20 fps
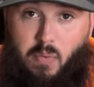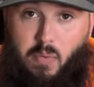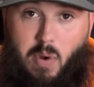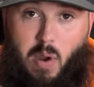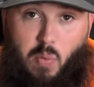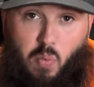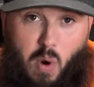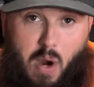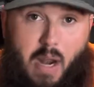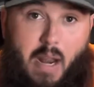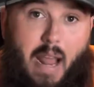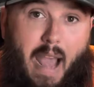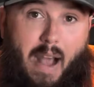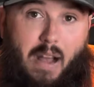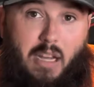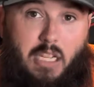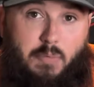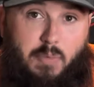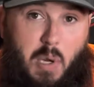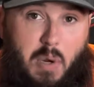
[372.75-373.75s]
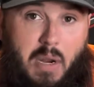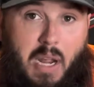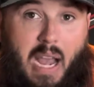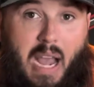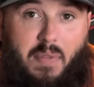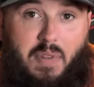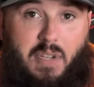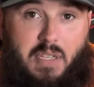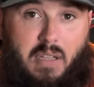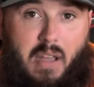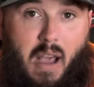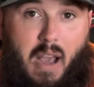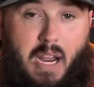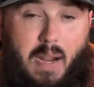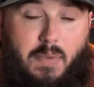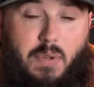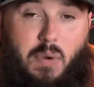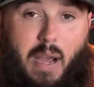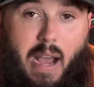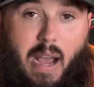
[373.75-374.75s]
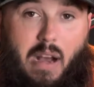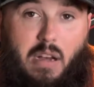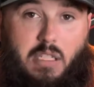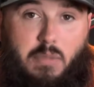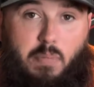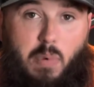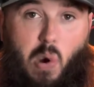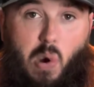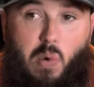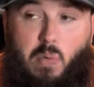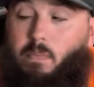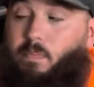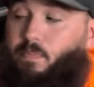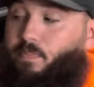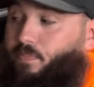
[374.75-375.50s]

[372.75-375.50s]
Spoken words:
We rented a houseboat, and I had this tied up to a houseboat.